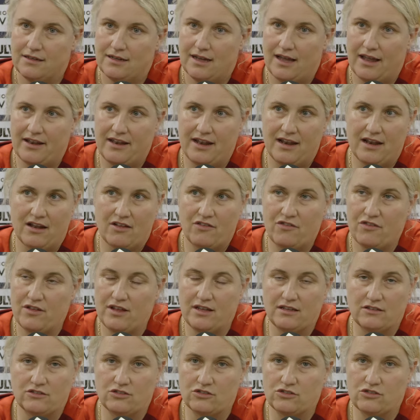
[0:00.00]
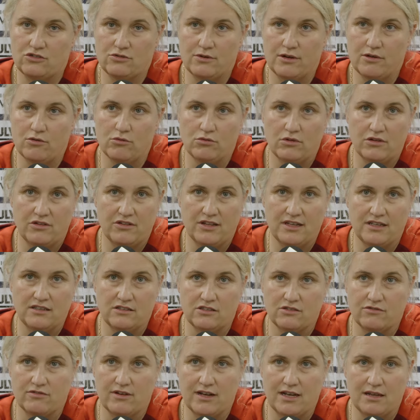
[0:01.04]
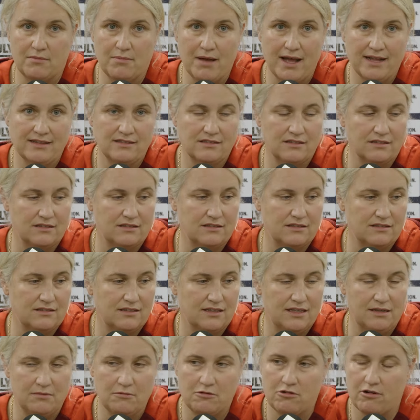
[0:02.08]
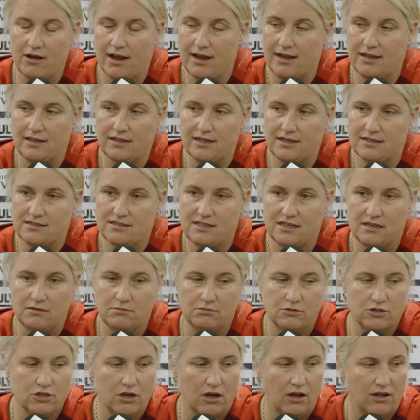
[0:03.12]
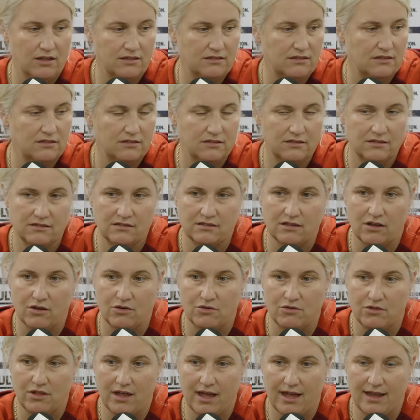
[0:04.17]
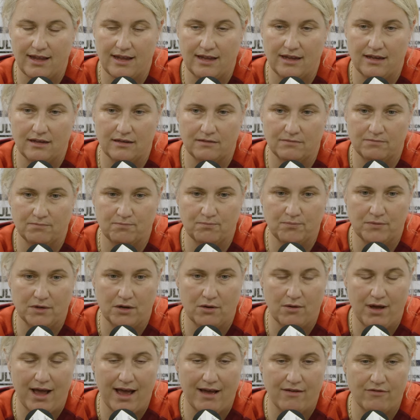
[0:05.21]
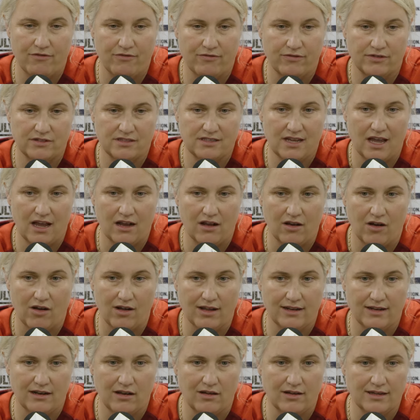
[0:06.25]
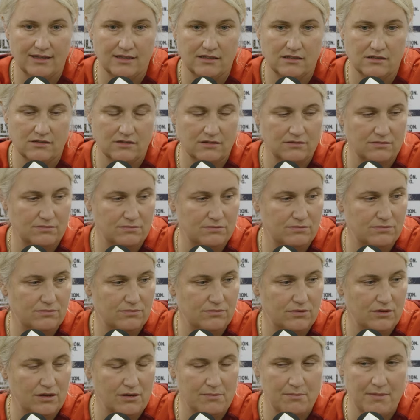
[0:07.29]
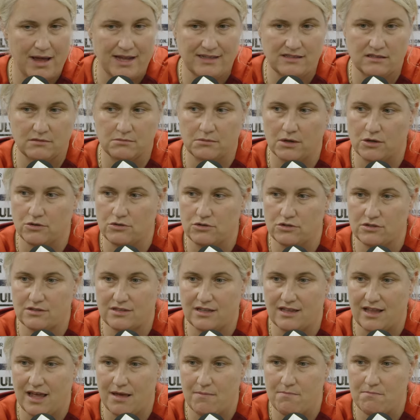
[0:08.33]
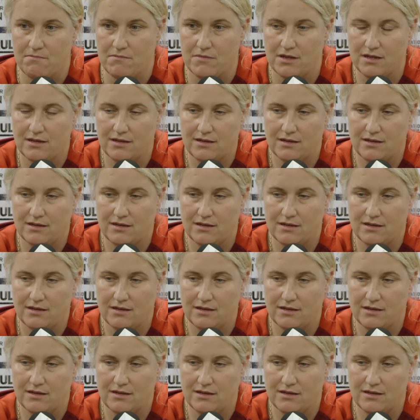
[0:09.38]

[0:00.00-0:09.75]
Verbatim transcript: And then I think just doing all the things that really matter the team creating their team charters so they you know, have a set of guidelines that matter most to them.